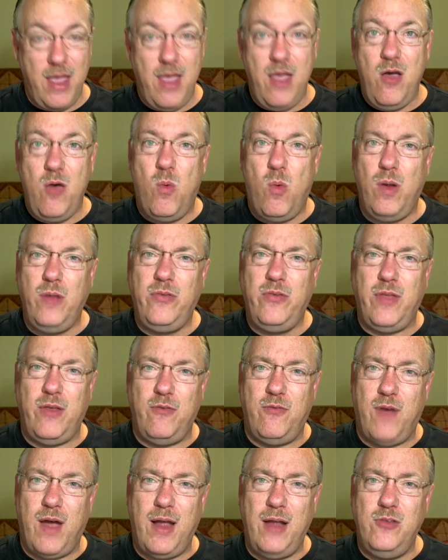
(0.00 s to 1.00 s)
Once they
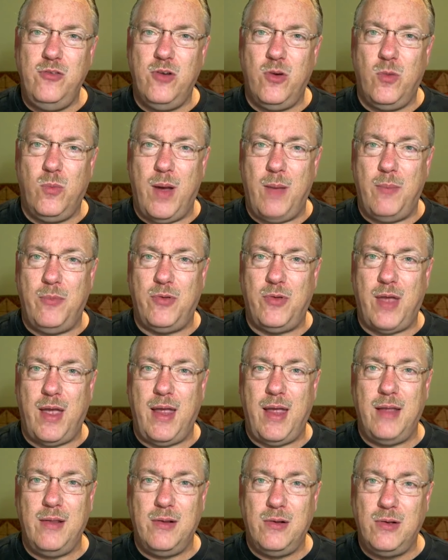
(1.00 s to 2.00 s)
find your
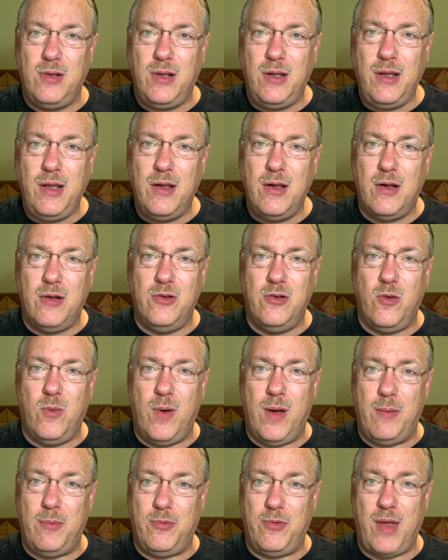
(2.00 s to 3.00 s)
website and they're looking on your
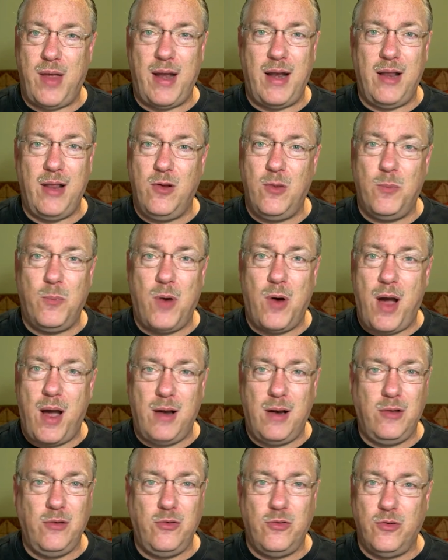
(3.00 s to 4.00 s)
website at your
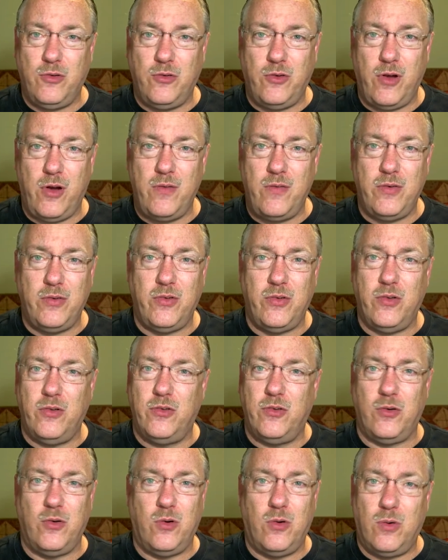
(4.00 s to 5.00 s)
products or
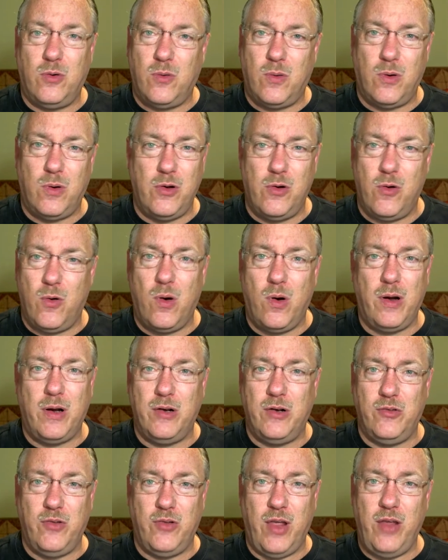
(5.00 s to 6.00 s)
services or your
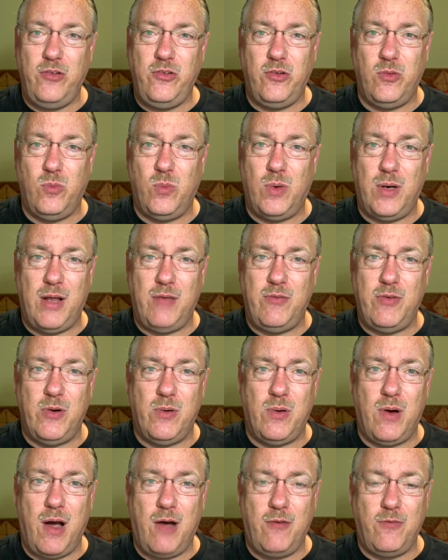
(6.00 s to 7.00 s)
organization, whatever
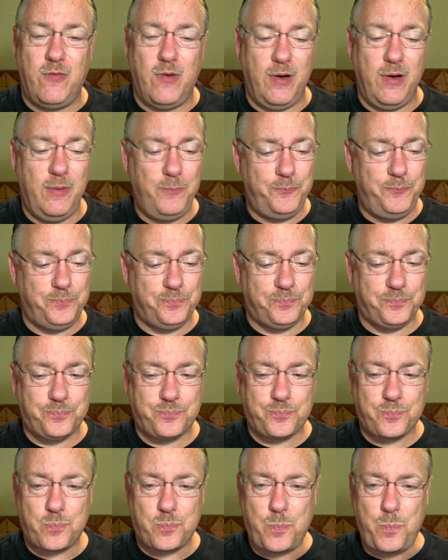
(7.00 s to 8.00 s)
you're offering,
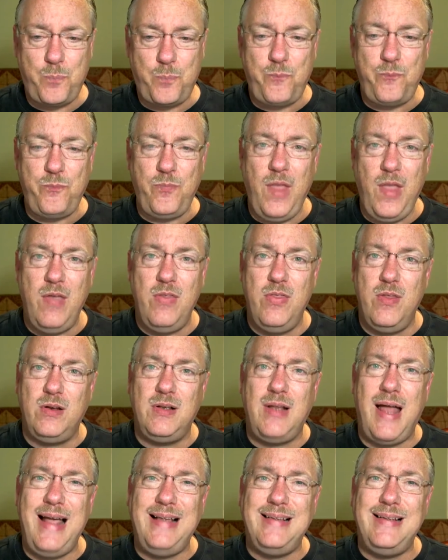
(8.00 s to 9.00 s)
they're
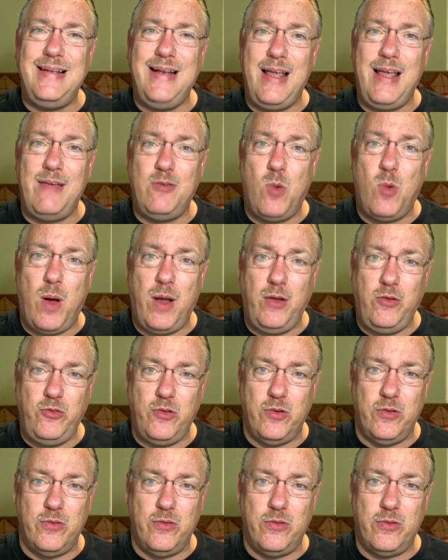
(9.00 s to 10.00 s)
likely to have
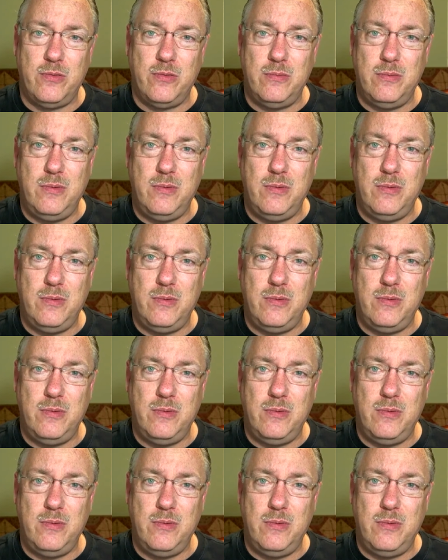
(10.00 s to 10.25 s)
questions.